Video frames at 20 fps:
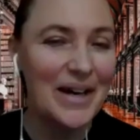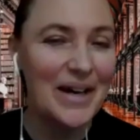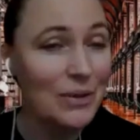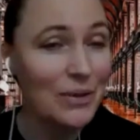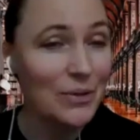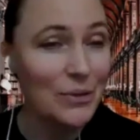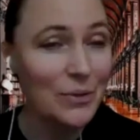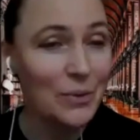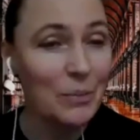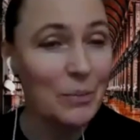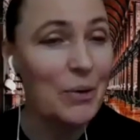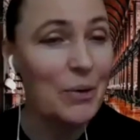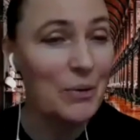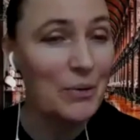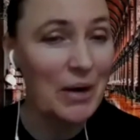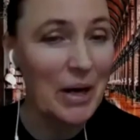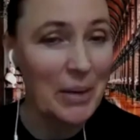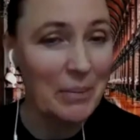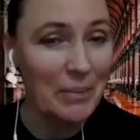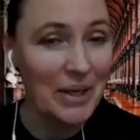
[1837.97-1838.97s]
will do
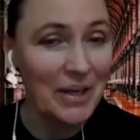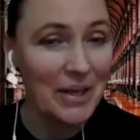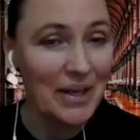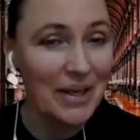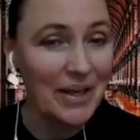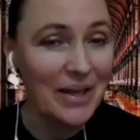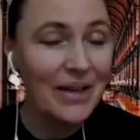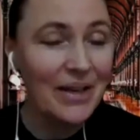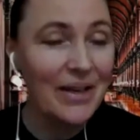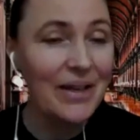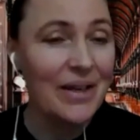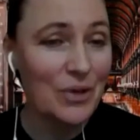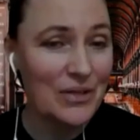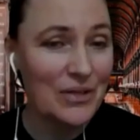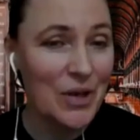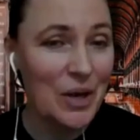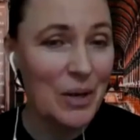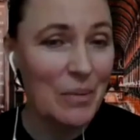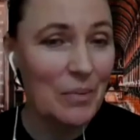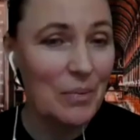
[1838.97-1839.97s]
programming, for
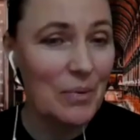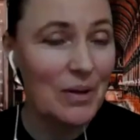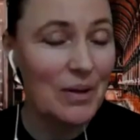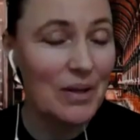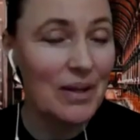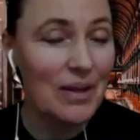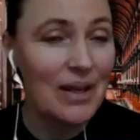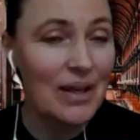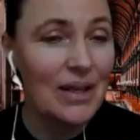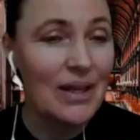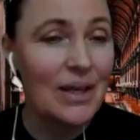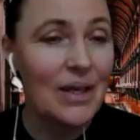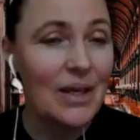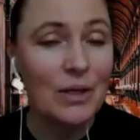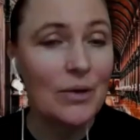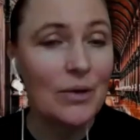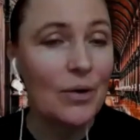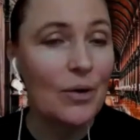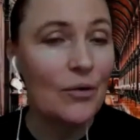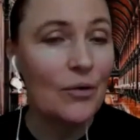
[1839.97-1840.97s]
example.
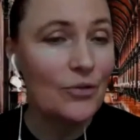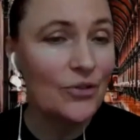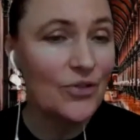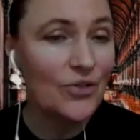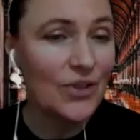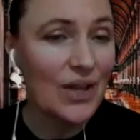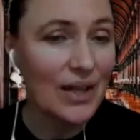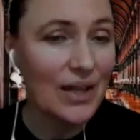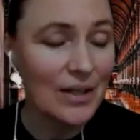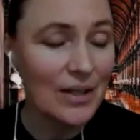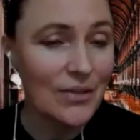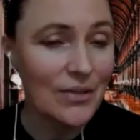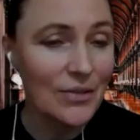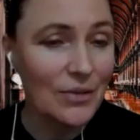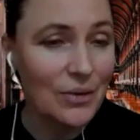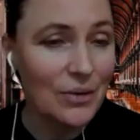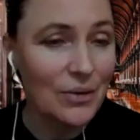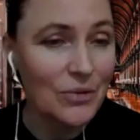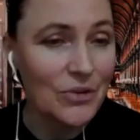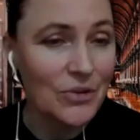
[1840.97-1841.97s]
Will you go for standard
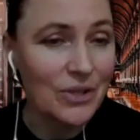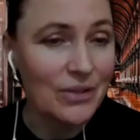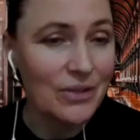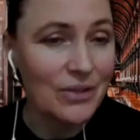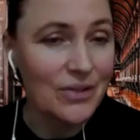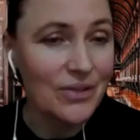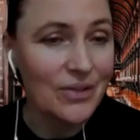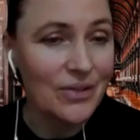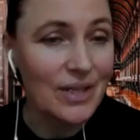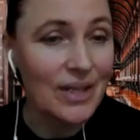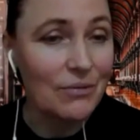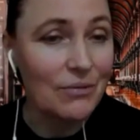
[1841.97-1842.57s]
solutions